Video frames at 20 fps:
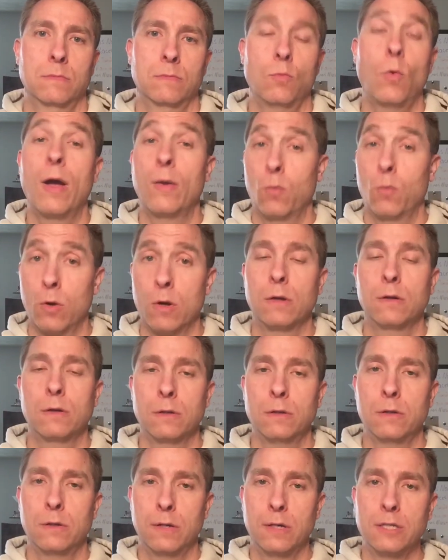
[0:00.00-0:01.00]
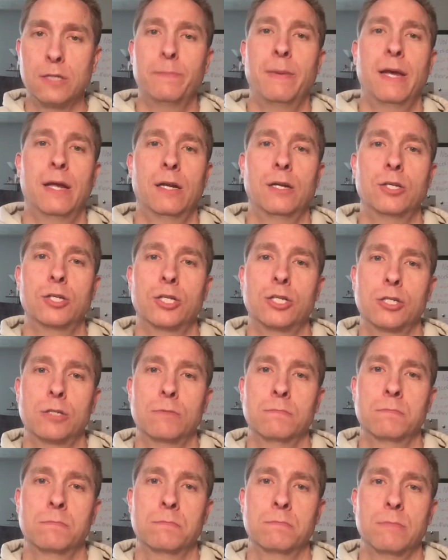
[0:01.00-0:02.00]

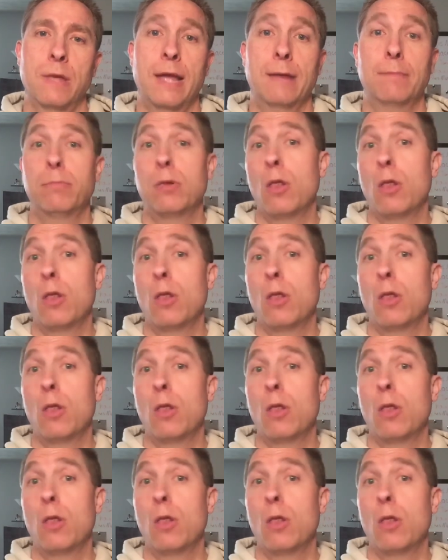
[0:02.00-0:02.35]
and